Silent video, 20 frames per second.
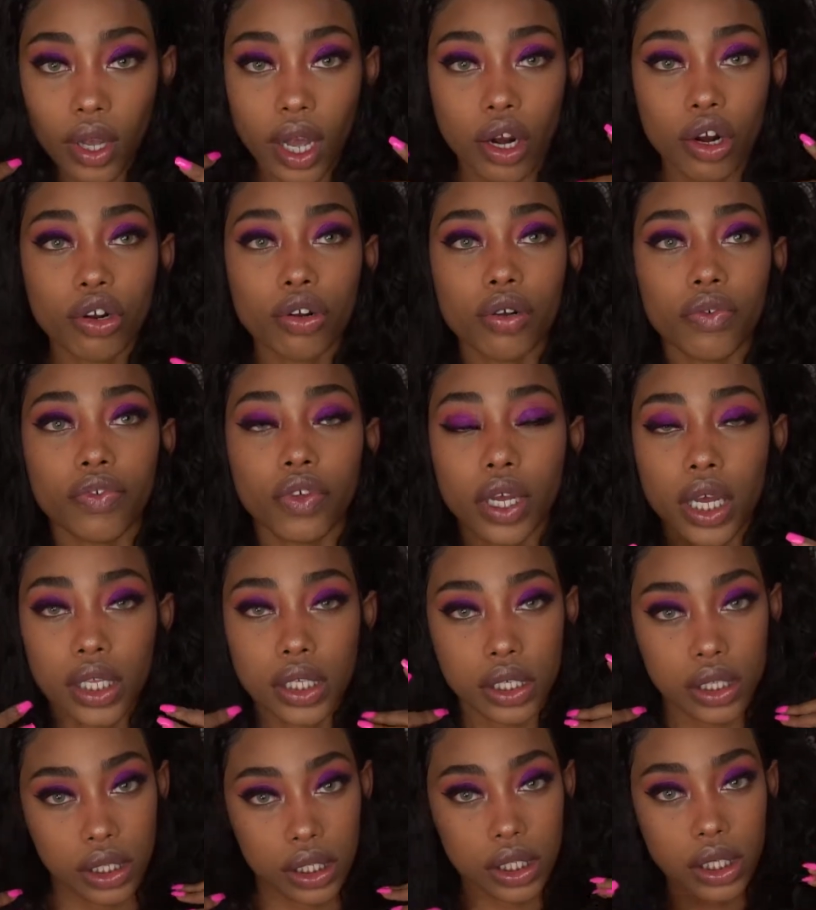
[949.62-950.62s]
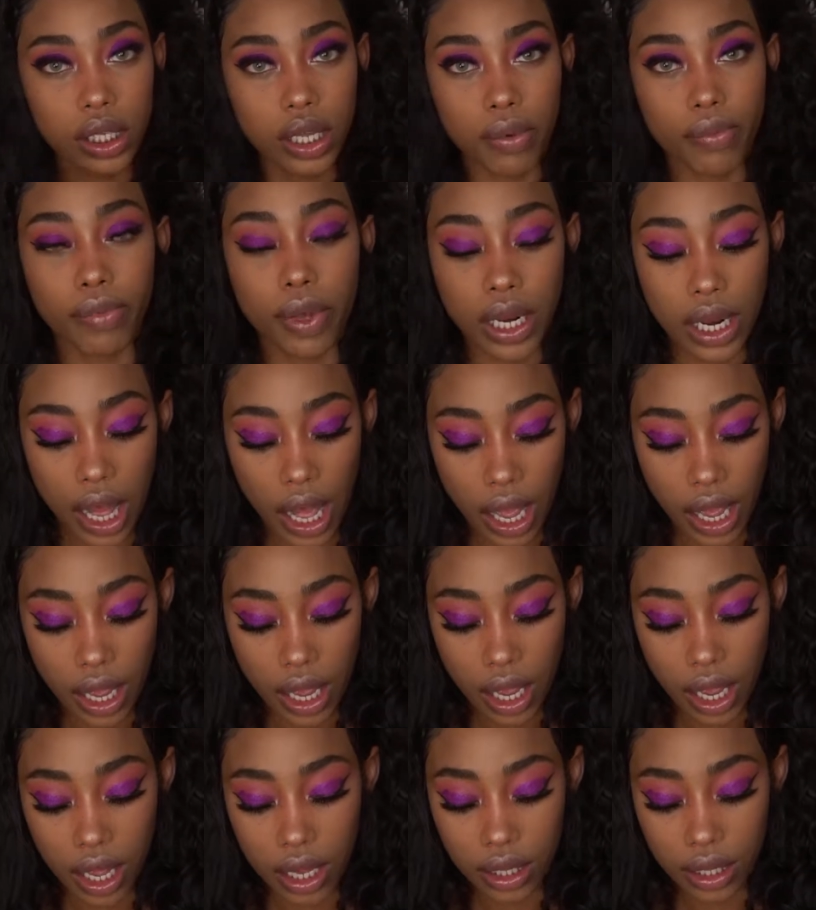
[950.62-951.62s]
I don't know if you guys could see it, but
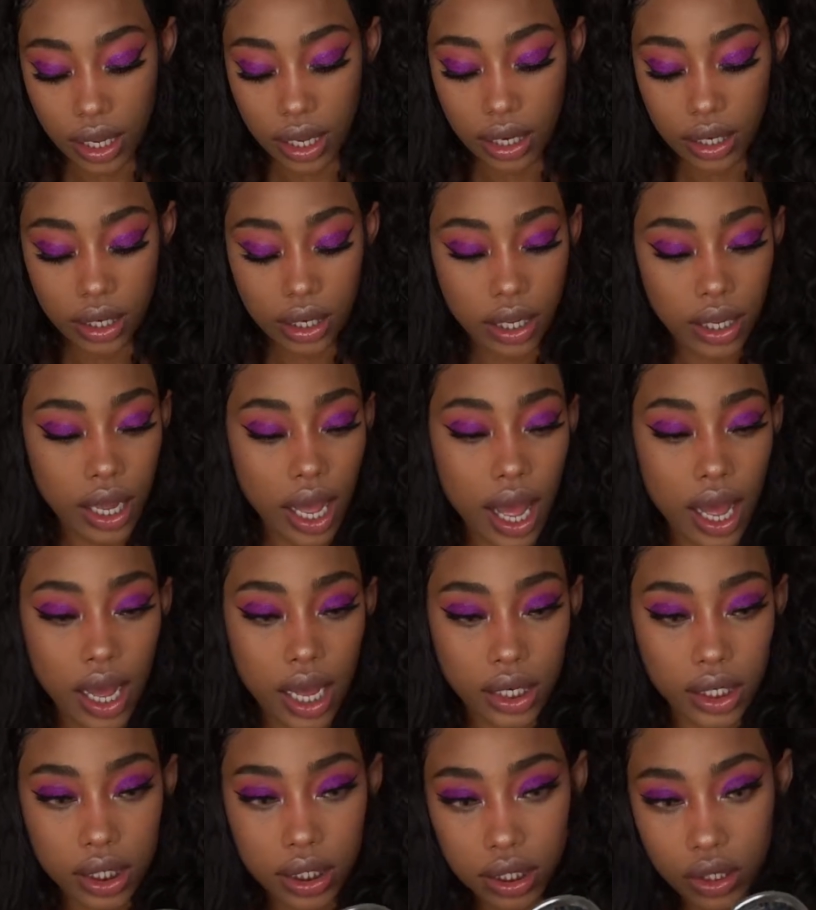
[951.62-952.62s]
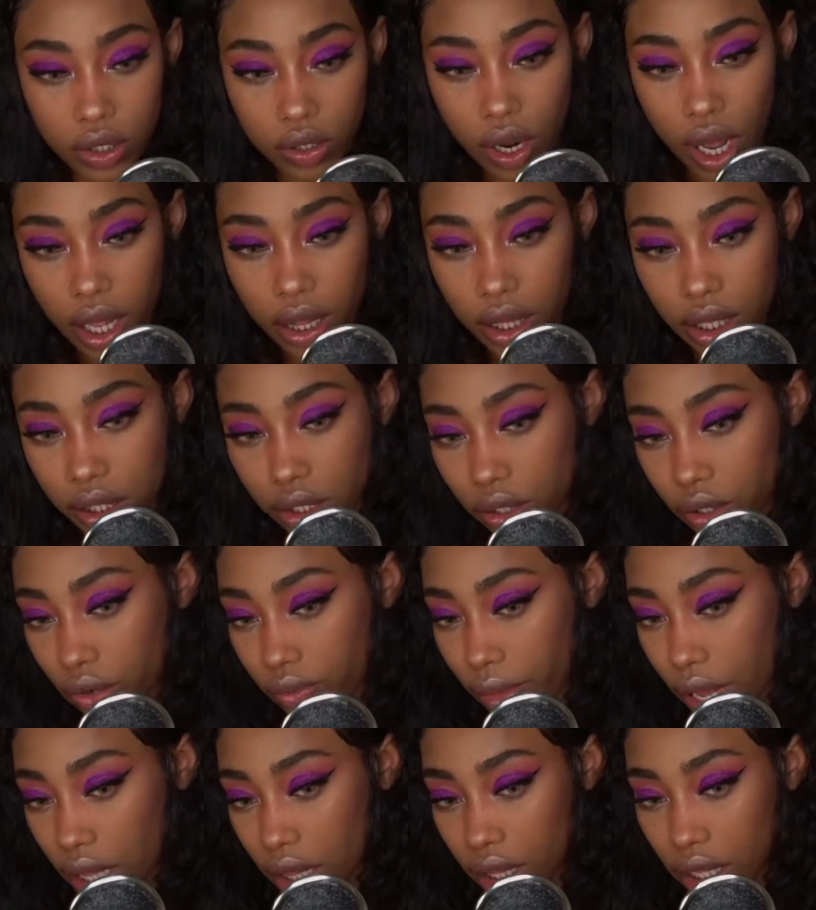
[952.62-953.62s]
like lately I actually tried this
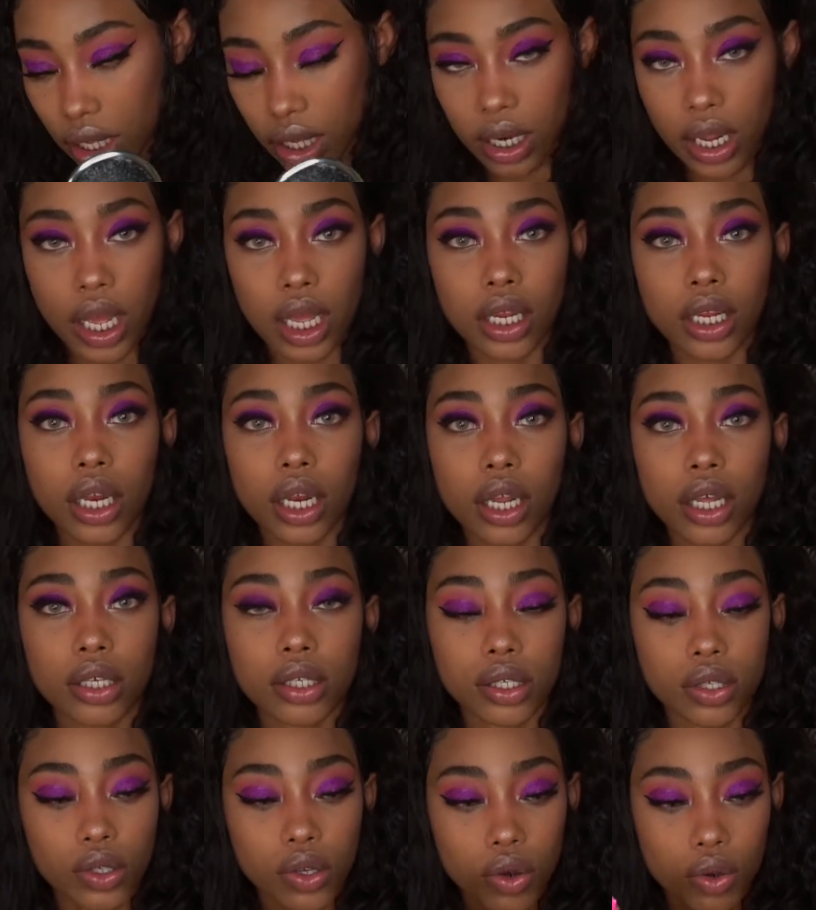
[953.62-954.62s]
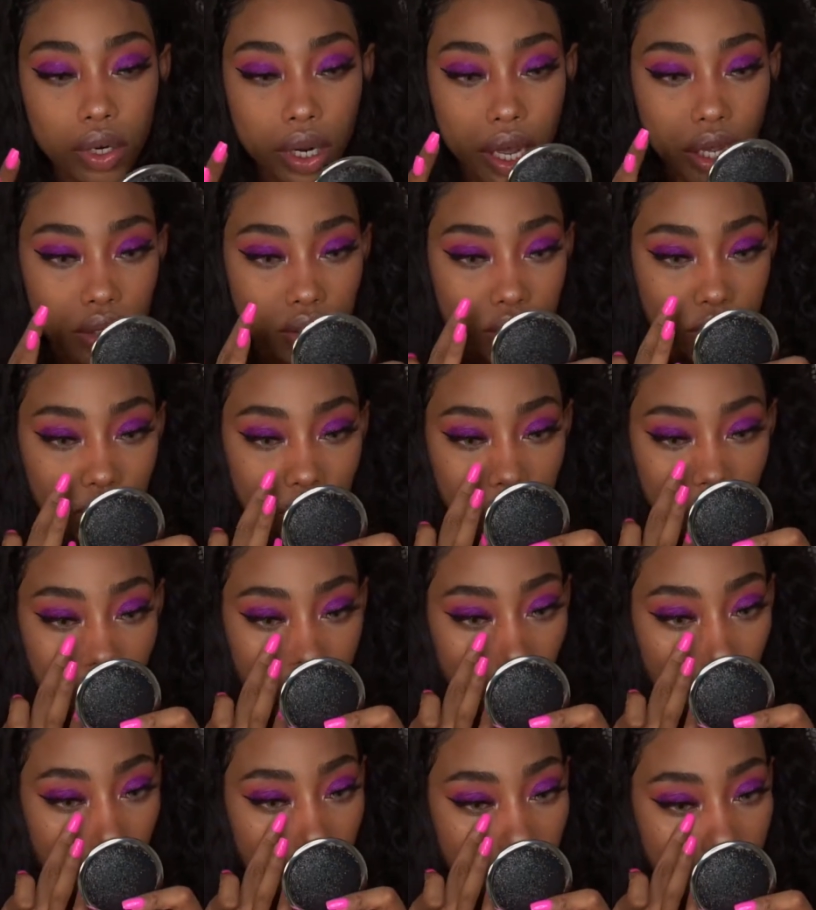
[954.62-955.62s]
new method and it looks so natural,
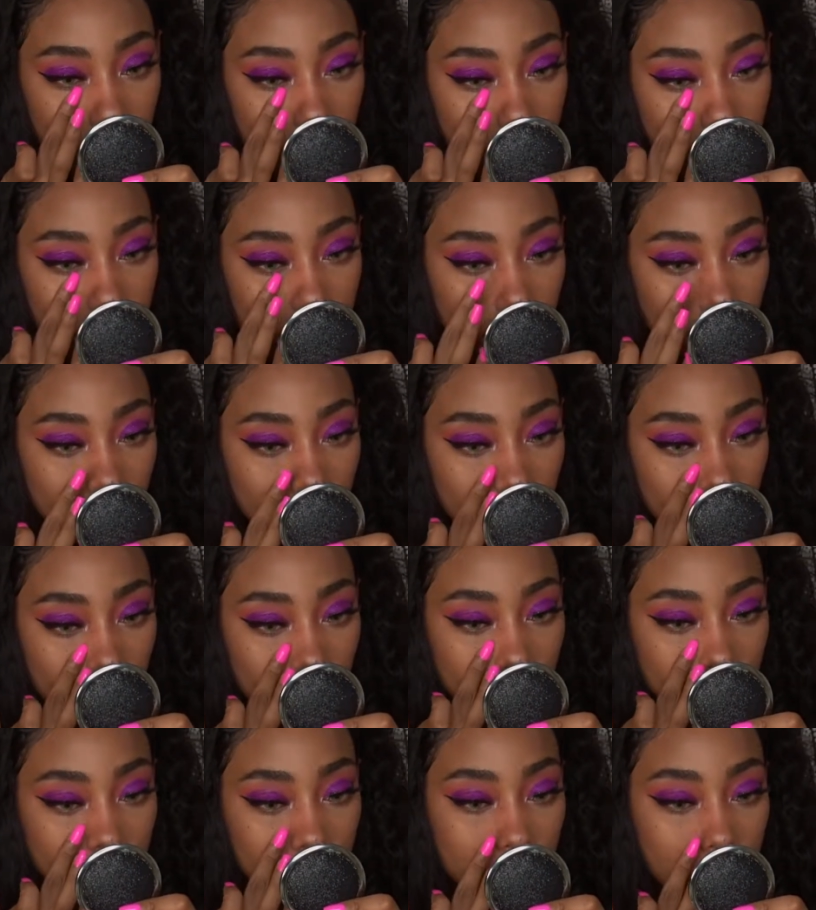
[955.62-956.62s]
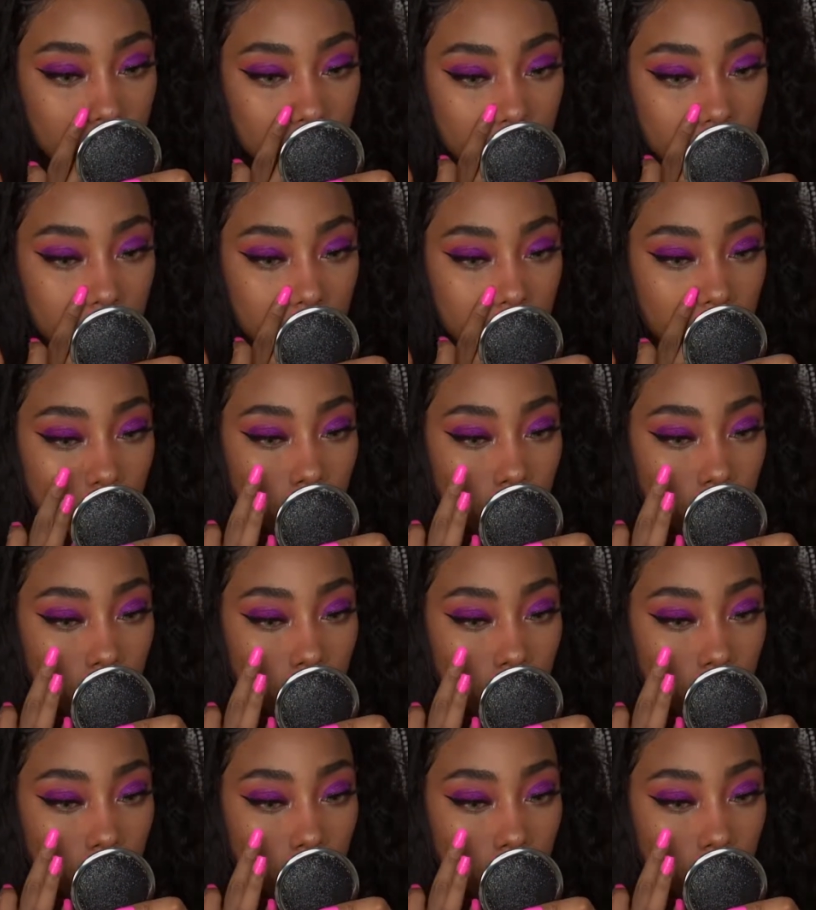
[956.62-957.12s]
and all I do with it is just